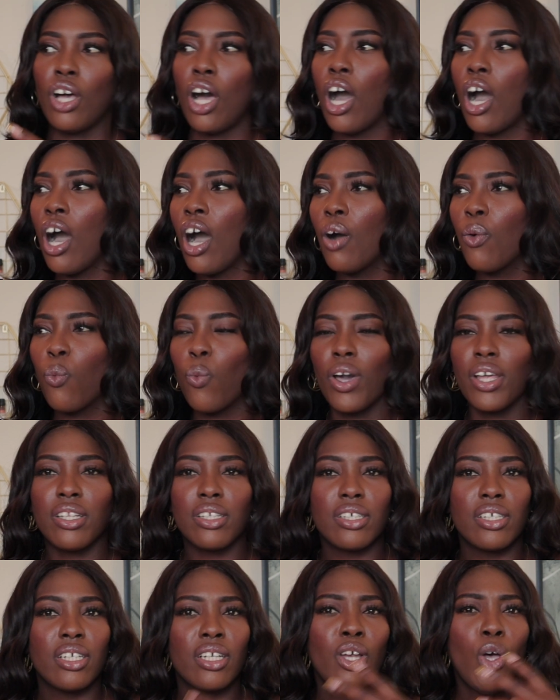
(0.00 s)
Hot
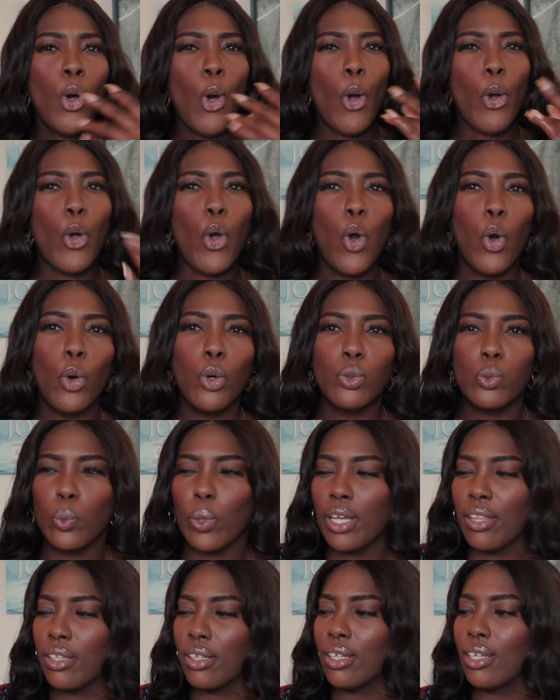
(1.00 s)
weather, cold
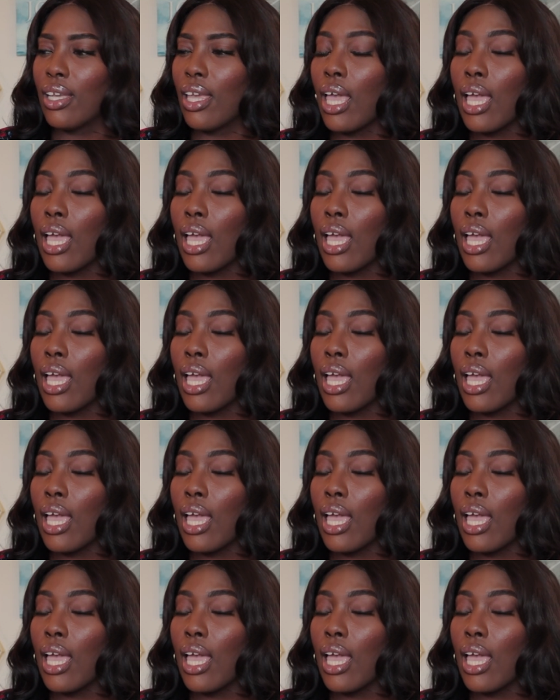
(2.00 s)
weather,